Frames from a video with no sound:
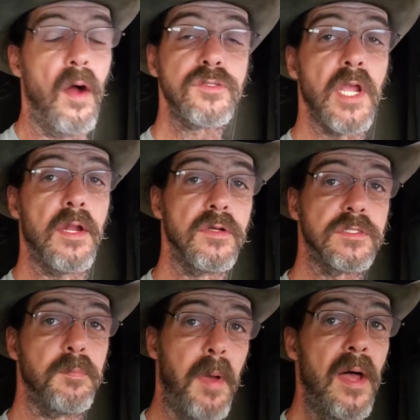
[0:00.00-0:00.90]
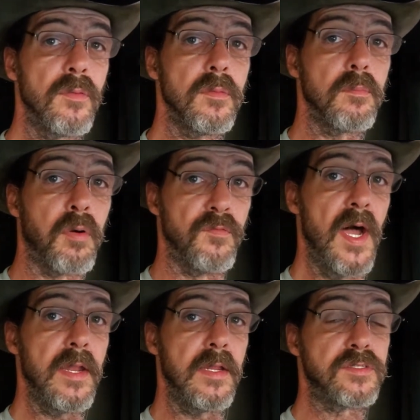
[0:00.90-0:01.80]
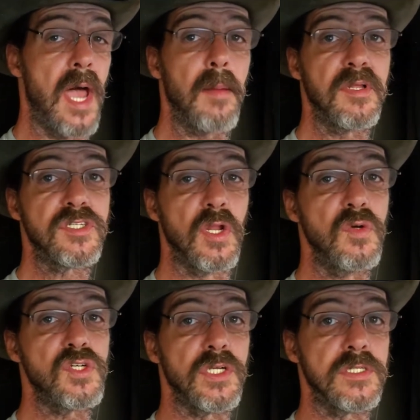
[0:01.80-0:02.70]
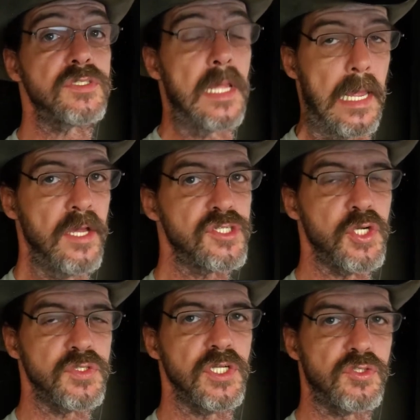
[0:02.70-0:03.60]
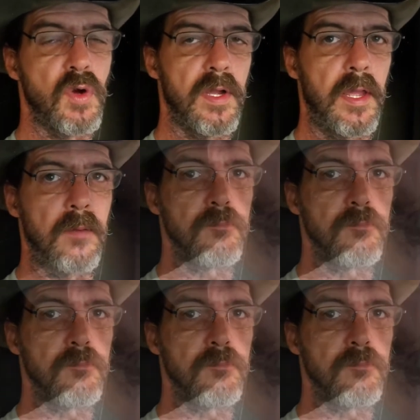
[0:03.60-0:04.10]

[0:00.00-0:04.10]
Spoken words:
Our channel is about providing timely solutions to issues in trucking.